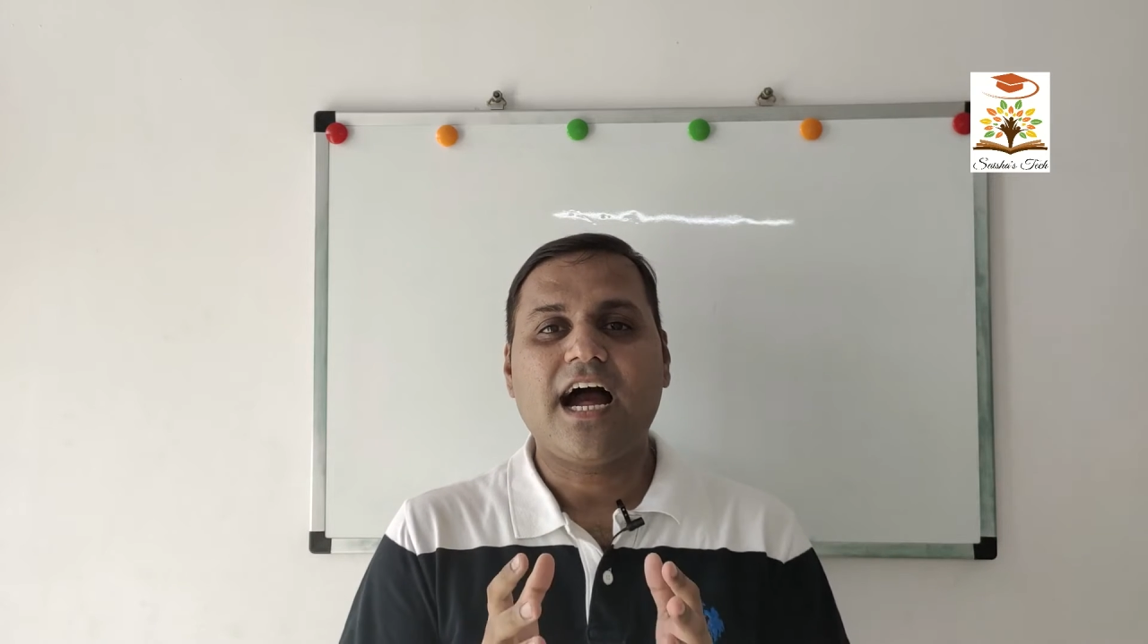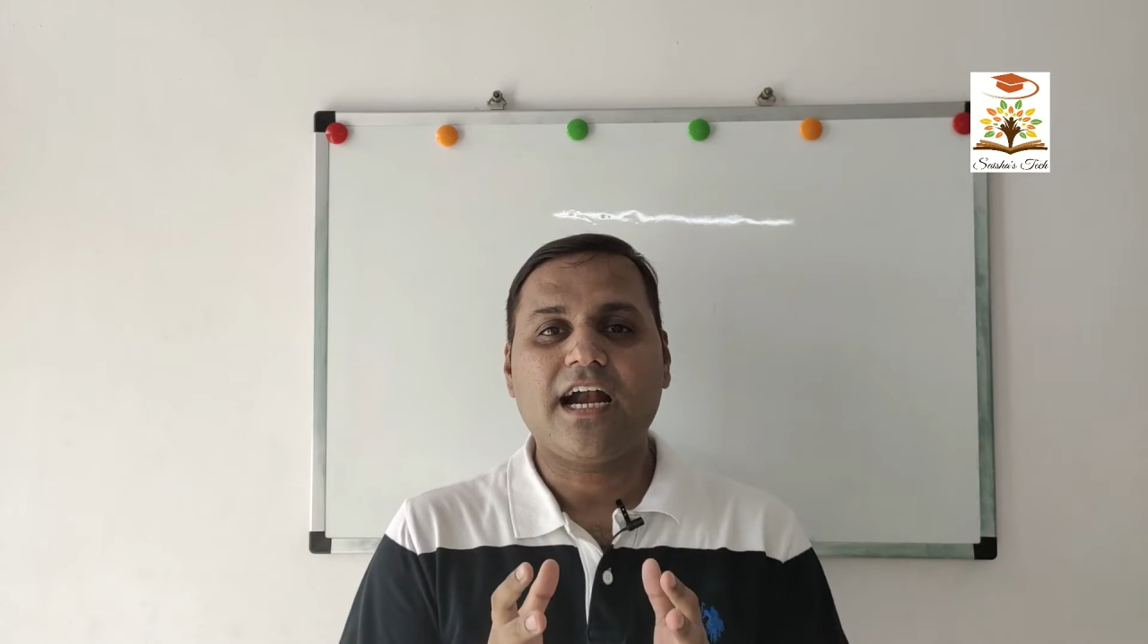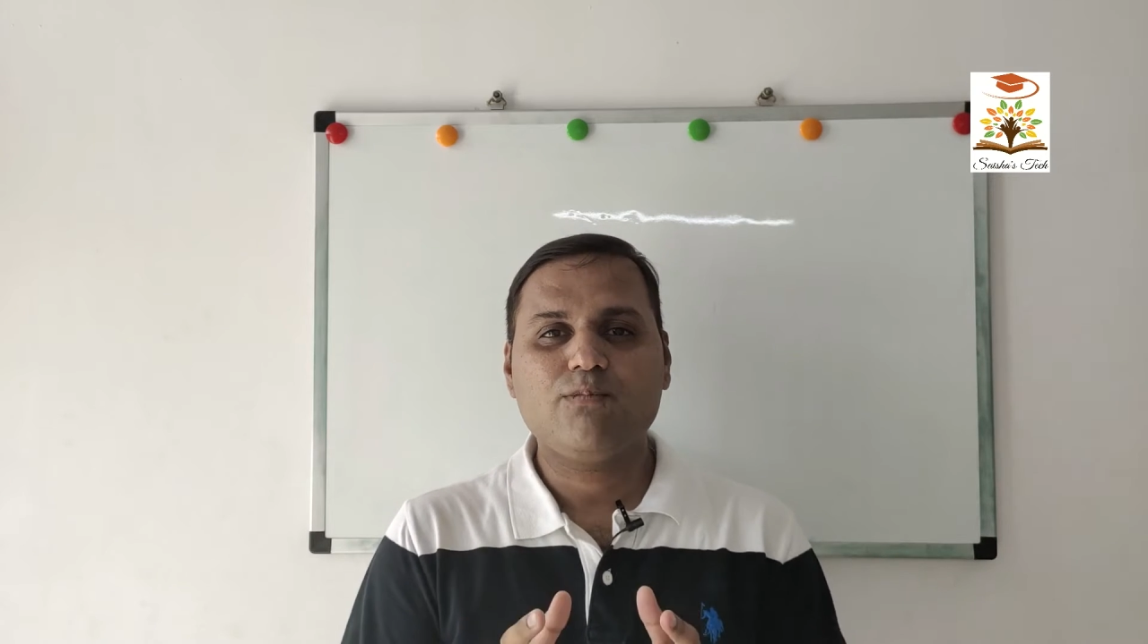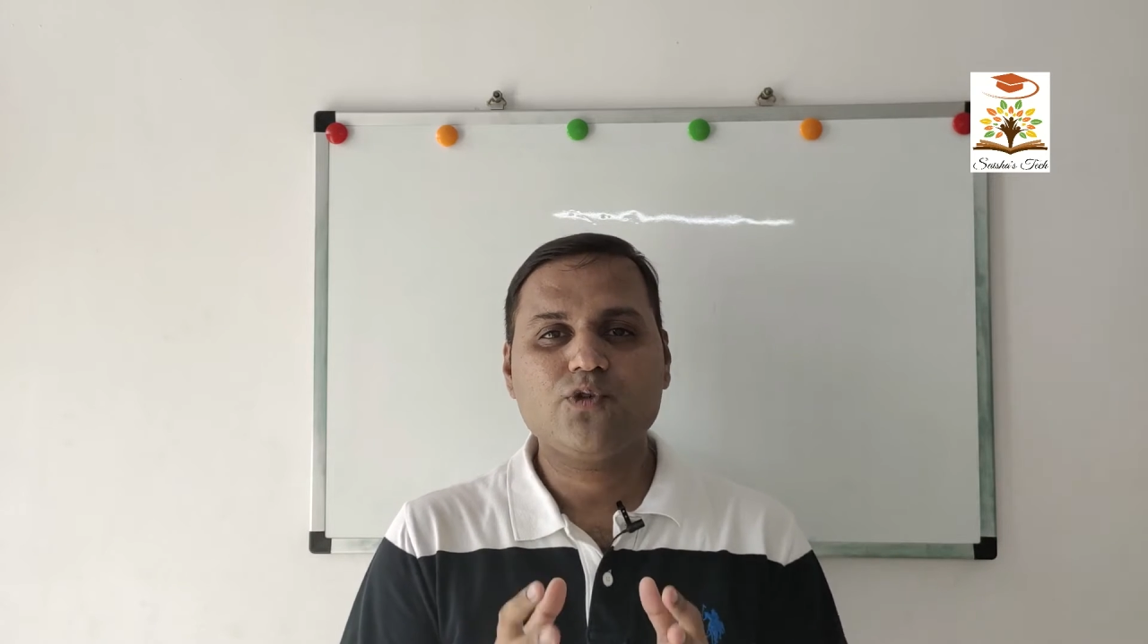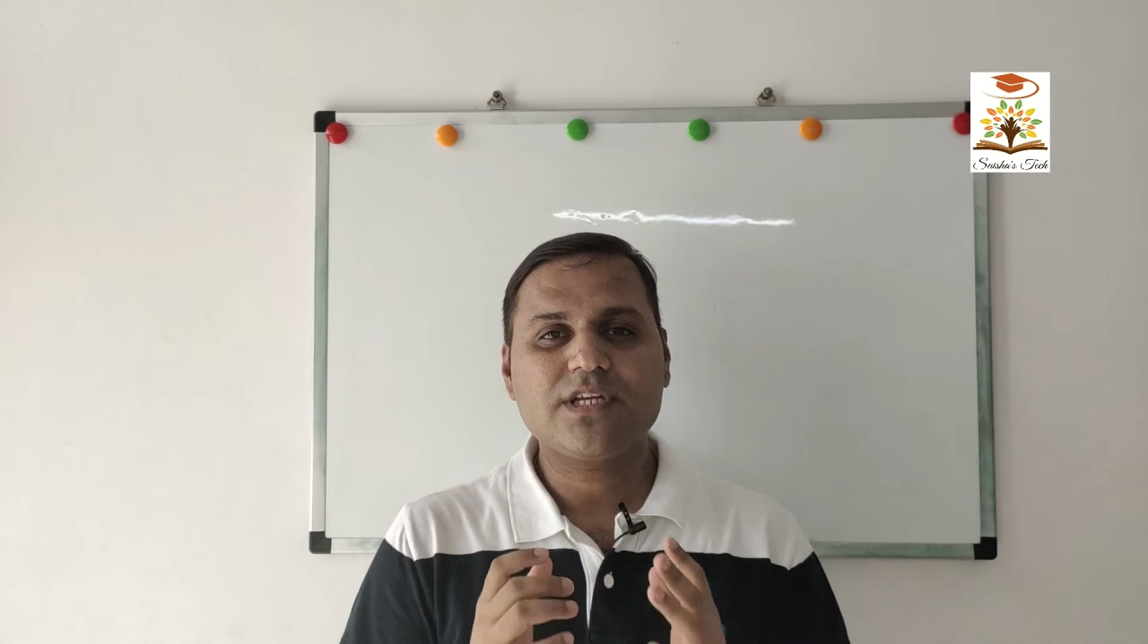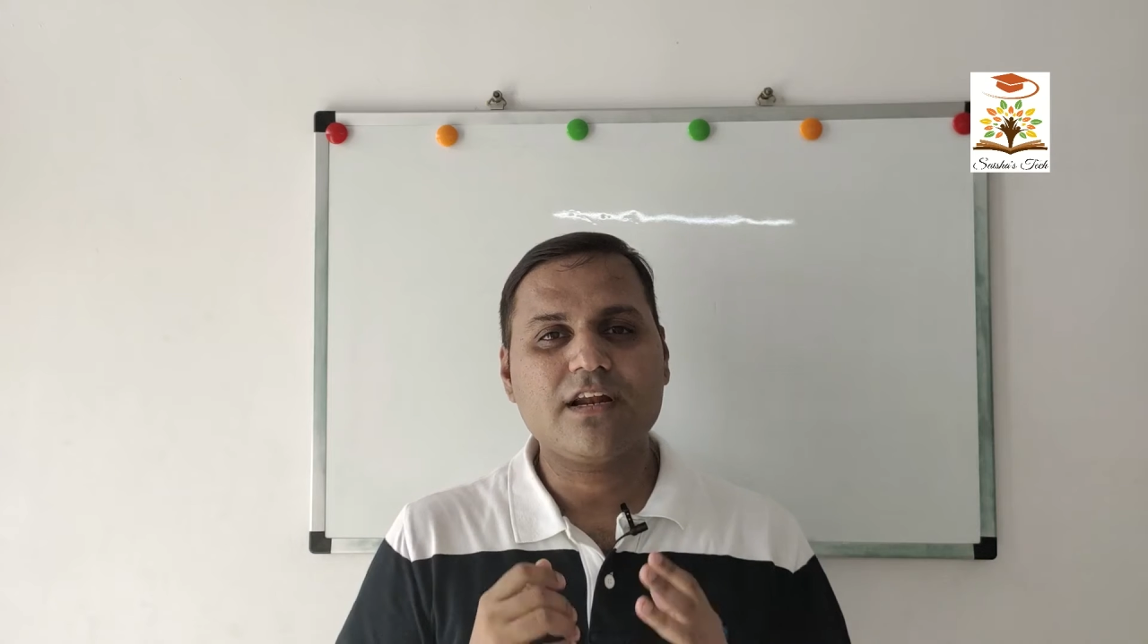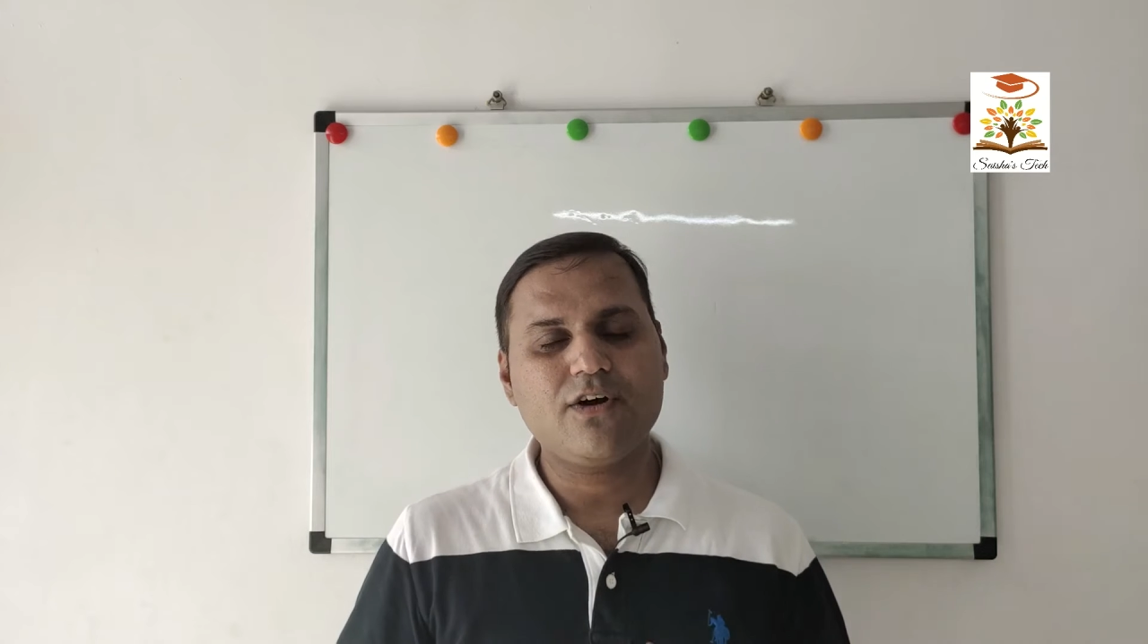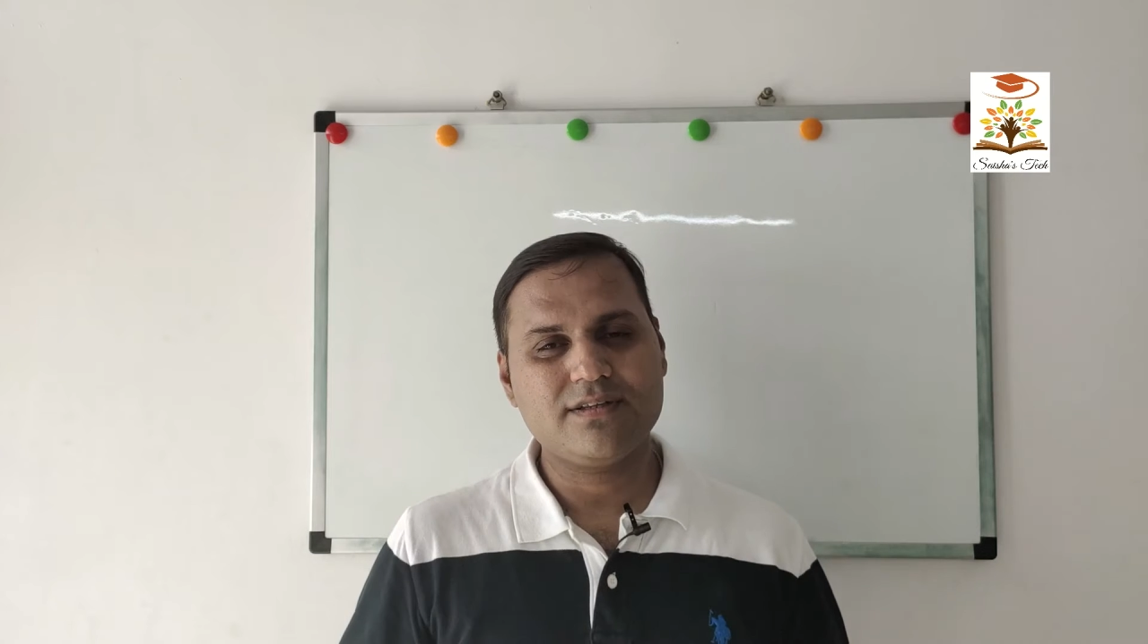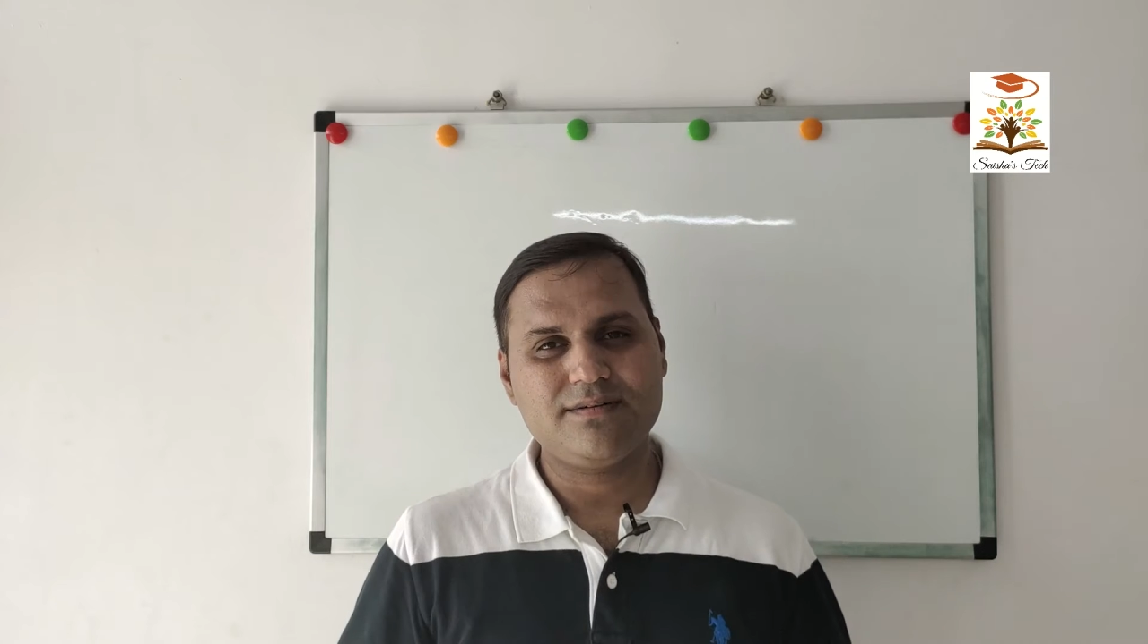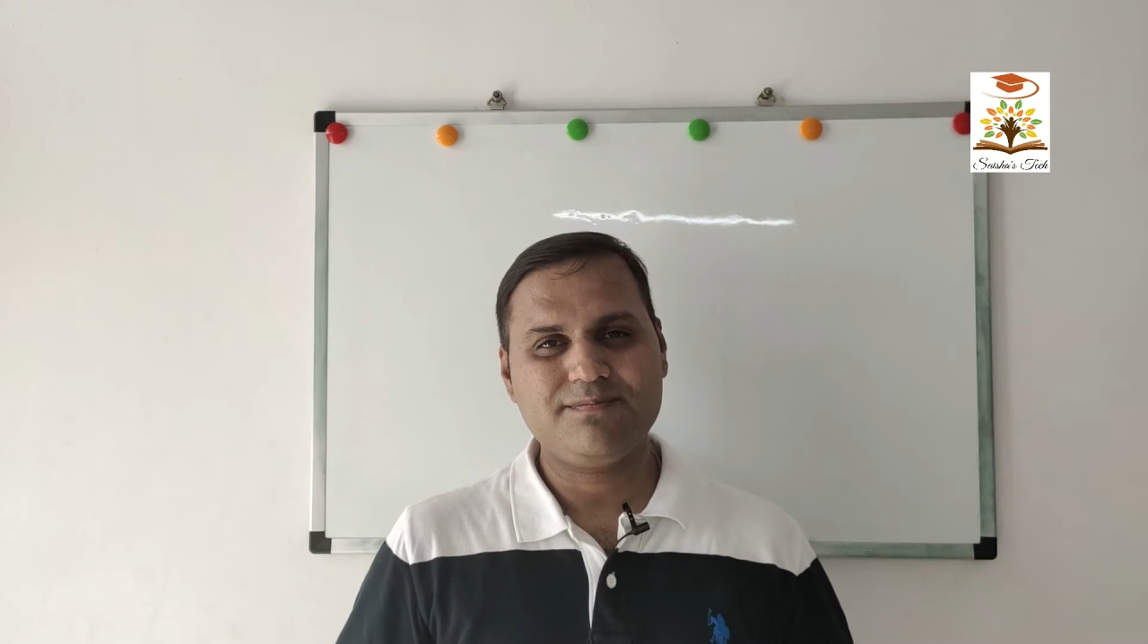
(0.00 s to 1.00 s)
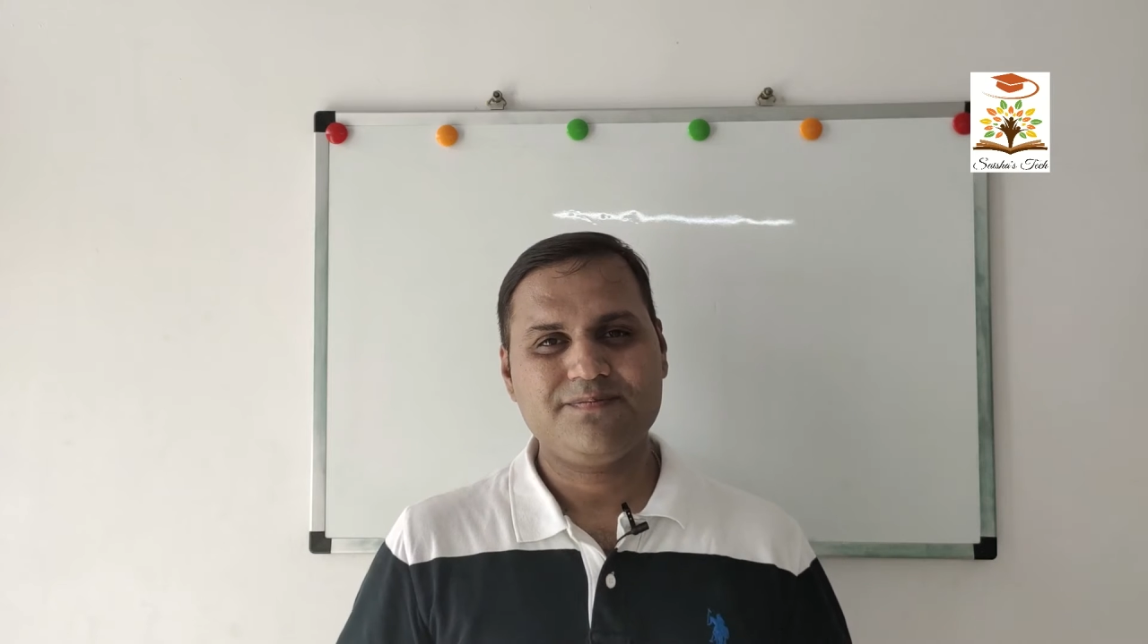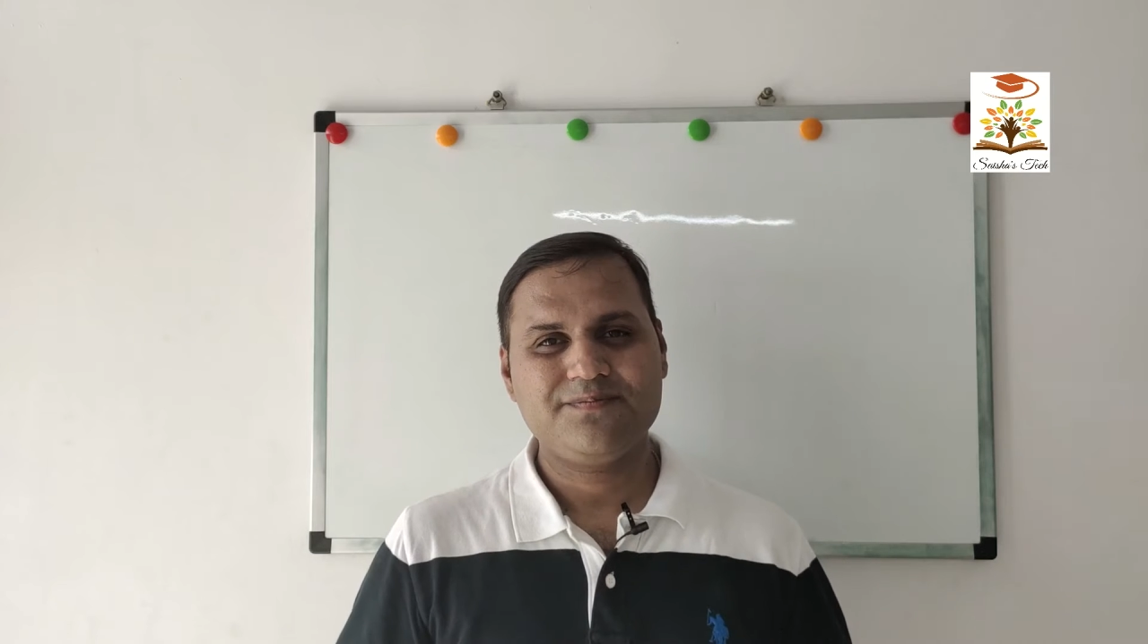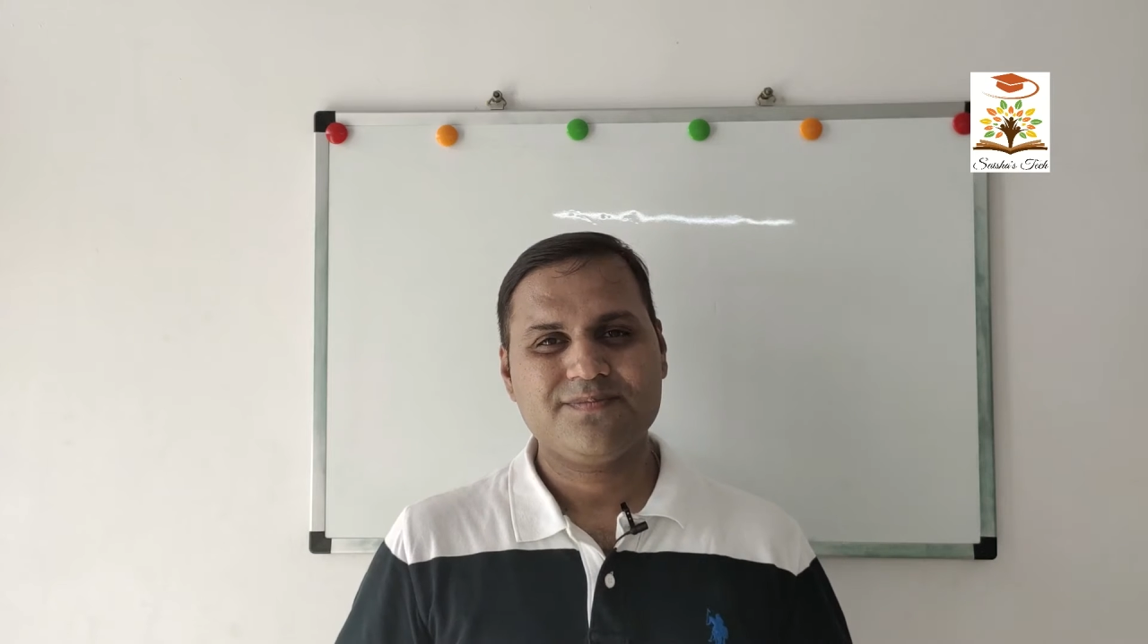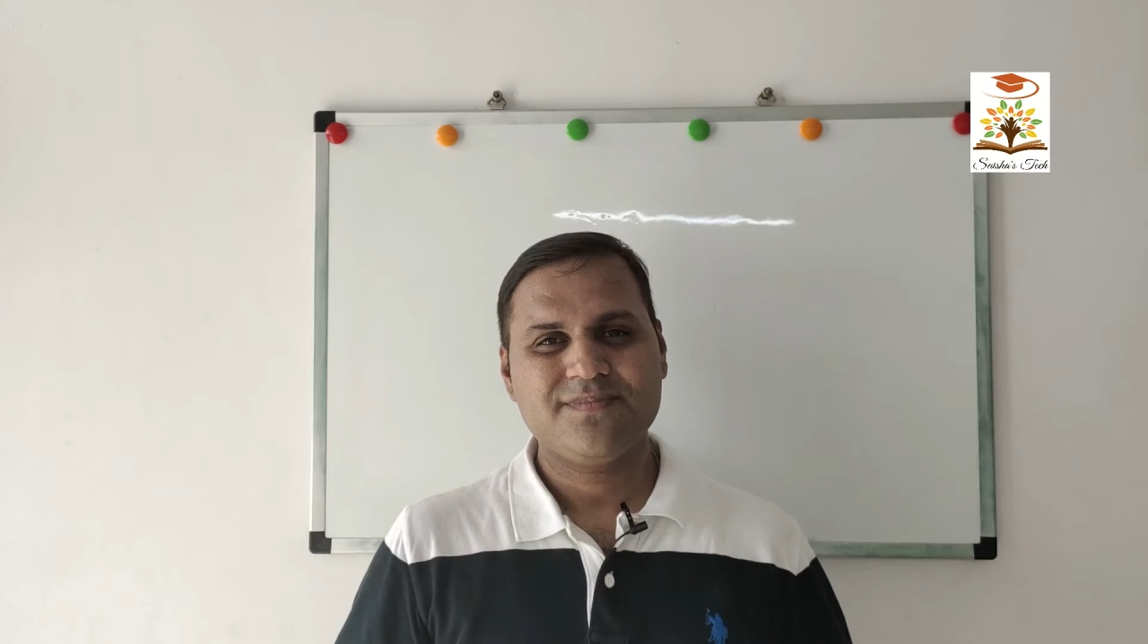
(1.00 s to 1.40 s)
AdaBoost algorithm